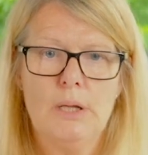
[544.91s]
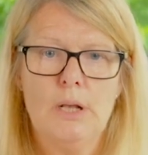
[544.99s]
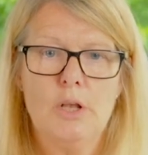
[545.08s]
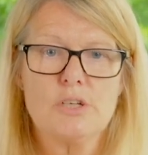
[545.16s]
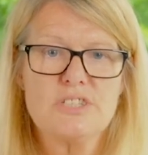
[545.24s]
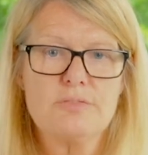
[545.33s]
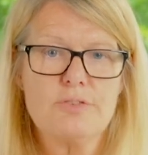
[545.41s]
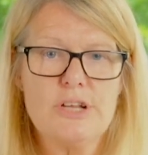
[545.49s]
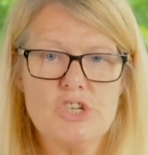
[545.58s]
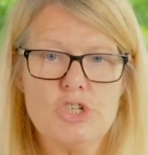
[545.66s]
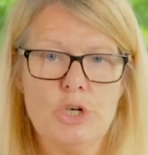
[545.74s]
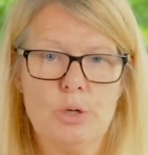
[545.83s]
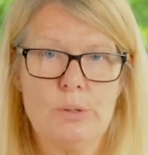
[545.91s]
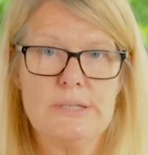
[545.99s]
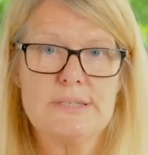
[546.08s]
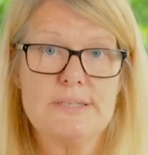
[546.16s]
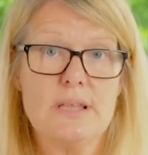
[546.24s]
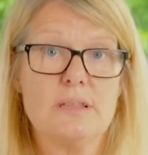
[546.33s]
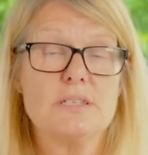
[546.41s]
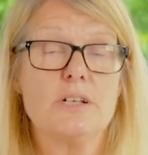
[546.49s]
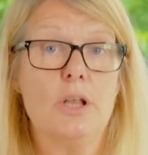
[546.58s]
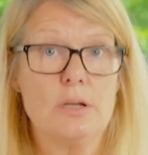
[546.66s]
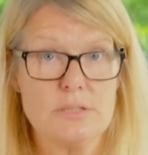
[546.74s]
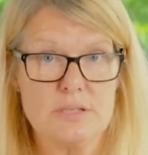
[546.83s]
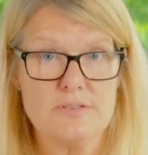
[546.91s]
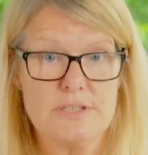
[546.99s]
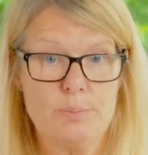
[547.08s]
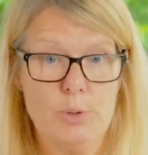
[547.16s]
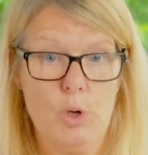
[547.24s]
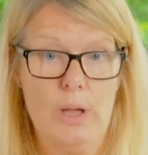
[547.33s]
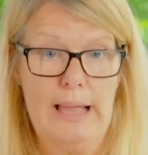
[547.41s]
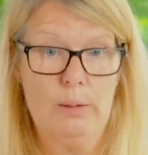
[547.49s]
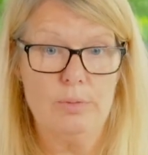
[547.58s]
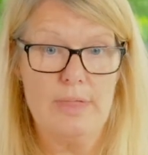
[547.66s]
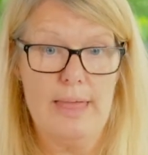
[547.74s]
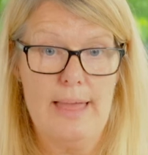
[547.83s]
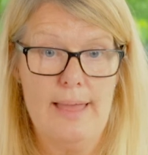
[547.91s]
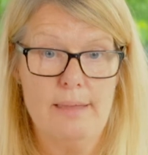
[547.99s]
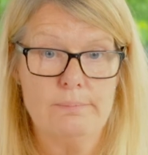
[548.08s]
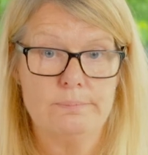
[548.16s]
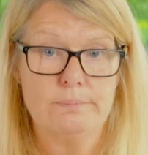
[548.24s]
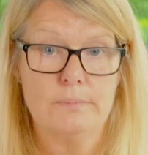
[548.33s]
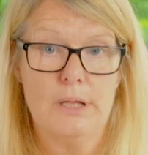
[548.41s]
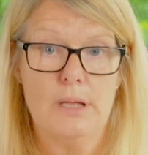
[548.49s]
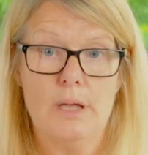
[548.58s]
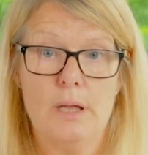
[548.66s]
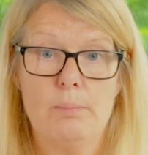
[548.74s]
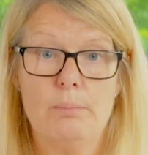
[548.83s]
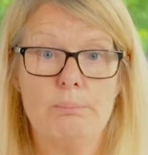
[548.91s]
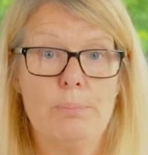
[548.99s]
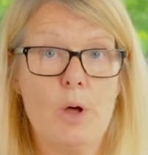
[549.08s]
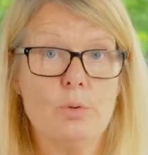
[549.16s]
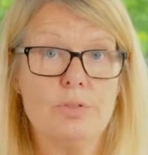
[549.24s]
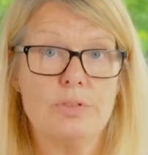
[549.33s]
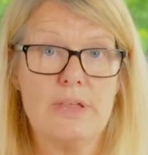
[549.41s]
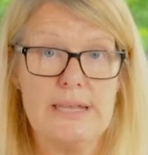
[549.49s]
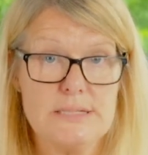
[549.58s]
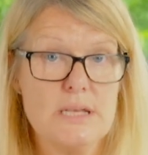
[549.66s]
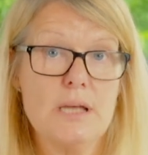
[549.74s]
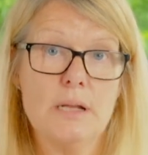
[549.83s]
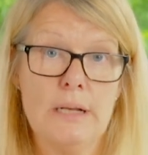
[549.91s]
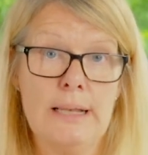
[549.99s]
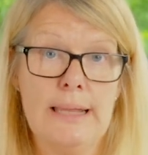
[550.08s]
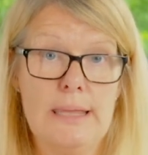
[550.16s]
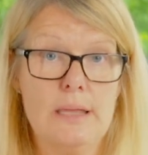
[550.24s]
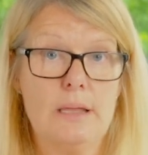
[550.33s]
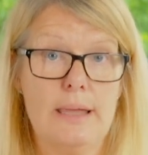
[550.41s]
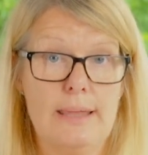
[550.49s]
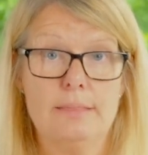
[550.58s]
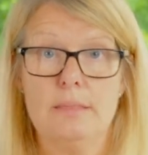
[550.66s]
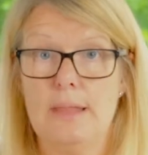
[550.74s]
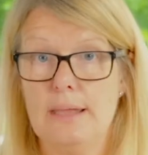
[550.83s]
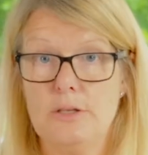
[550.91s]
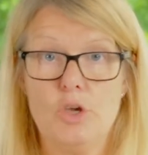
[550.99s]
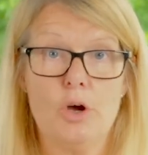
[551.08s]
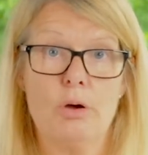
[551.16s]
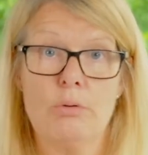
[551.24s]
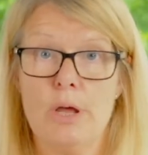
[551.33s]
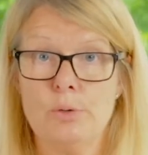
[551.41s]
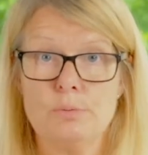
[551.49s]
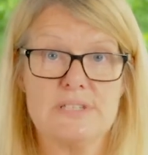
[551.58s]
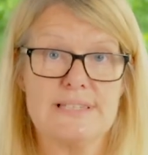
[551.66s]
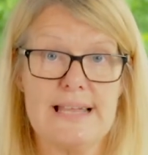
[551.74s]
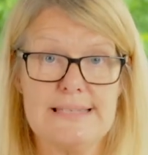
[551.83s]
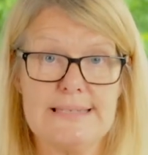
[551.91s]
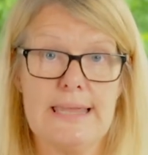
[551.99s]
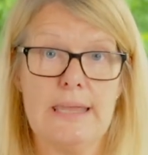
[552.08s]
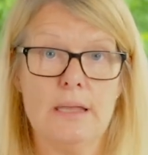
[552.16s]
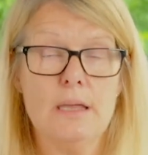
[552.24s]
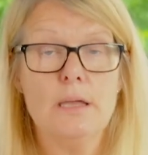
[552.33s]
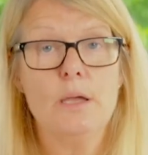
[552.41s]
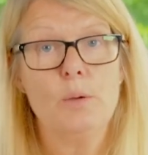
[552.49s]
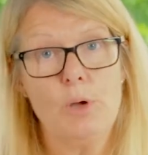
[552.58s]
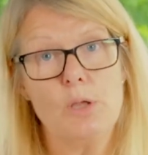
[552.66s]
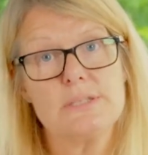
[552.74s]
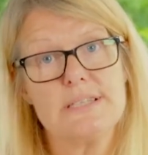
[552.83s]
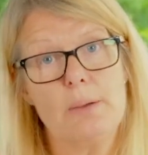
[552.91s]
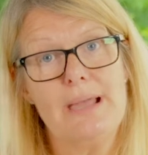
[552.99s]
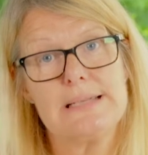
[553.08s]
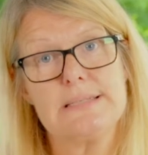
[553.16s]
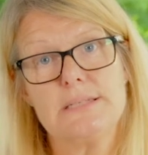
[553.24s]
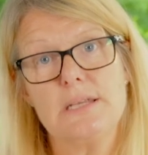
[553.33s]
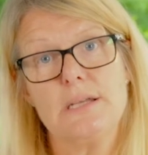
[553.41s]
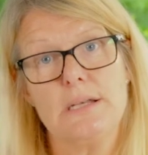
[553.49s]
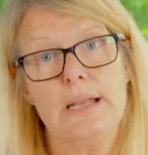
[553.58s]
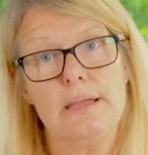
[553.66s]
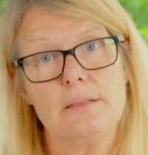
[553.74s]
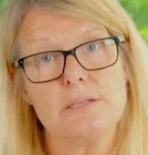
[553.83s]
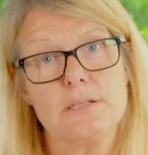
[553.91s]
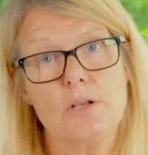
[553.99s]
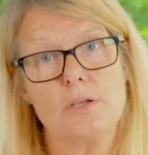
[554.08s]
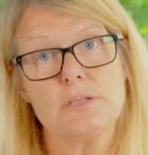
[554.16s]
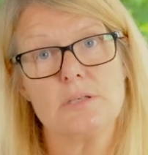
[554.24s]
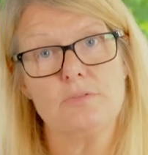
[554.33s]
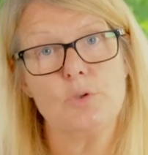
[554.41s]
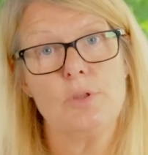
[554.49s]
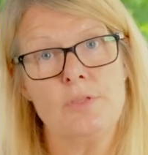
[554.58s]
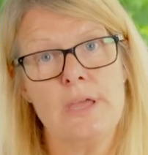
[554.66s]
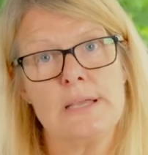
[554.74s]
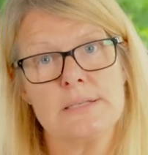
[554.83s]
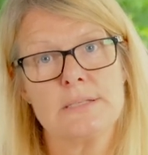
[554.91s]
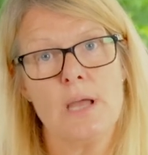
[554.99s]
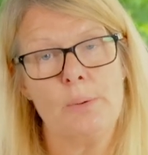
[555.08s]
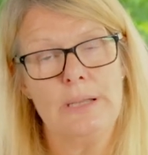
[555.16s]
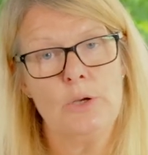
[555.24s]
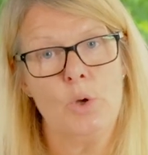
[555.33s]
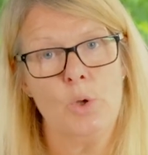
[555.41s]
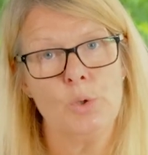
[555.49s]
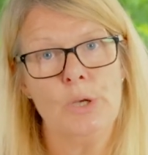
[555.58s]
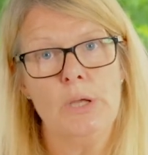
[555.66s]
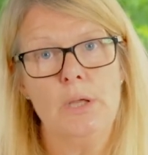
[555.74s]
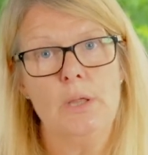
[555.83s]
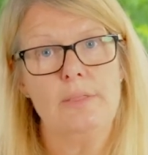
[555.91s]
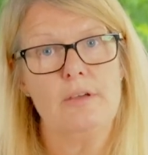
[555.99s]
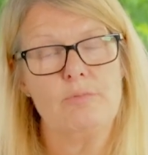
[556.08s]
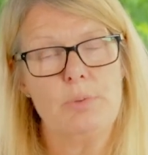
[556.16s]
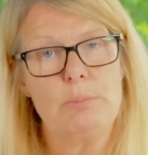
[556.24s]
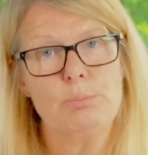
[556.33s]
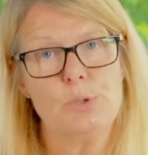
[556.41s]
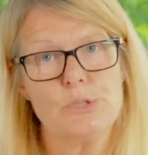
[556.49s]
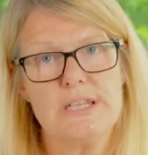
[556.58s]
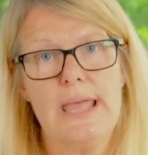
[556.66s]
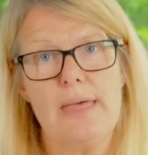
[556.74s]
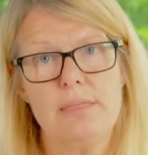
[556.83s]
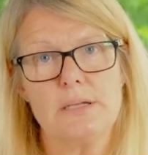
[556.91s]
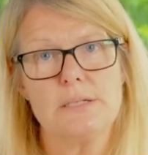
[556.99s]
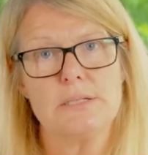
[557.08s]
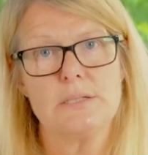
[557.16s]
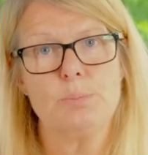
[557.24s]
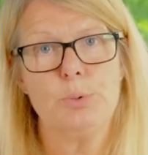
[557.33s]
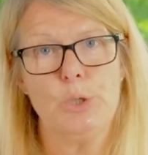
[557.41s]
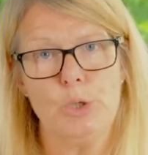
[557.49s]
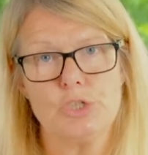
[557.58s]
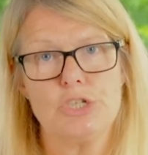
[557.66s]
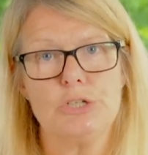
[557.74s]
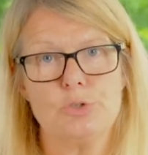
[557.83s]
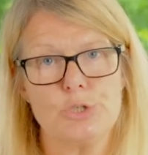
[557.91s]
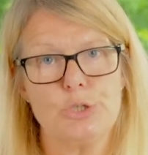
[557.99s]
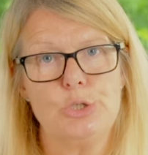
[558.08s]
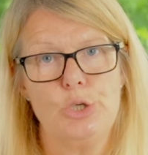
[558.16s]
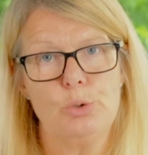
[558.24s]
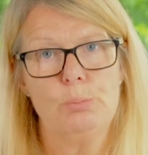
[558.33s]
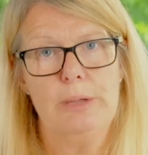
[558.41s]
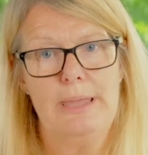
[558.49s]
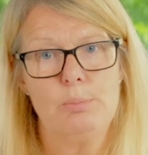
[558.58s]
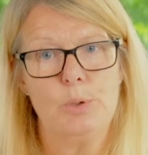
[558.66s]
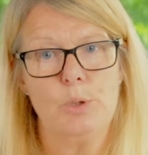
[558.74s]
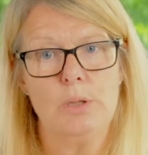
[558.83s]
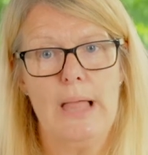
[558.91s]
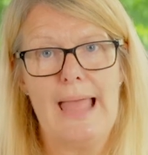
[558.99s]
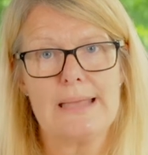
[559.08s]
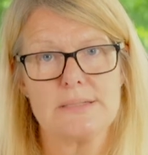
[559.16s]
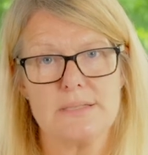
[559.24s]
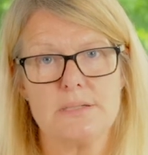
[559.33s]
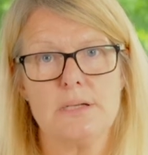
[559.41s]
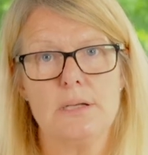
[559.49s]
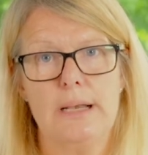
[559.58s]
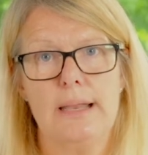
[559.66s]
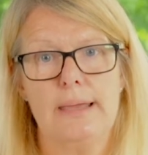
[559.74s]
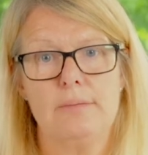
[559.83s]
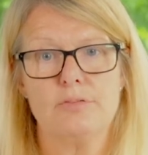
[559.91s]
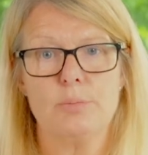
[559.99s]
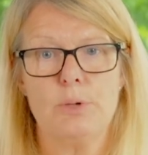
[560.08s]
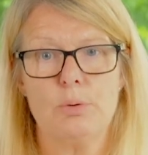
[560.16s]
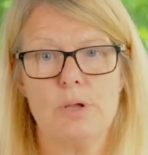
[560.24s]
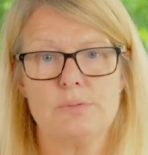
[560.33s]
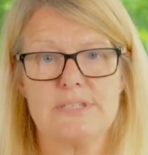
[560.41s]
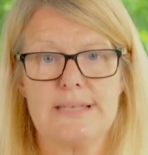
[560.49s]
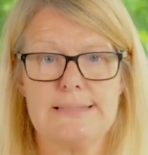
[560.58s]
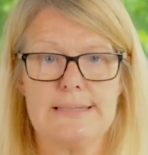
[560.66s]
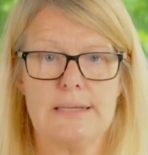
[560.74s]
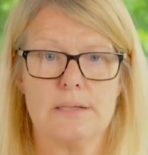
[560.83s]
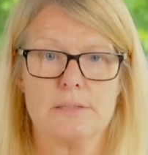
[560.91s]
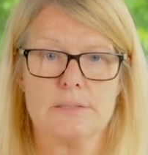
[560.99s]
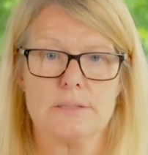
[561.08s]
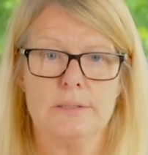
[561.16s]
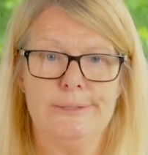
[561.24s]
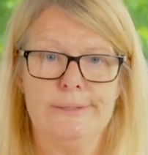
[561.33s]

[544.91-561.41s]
Lots of reassurance that there's lots of support out there, both internally in your own setting, but also externally. There's lots of other things going on that have been put together to support children and young people externally from your own settings.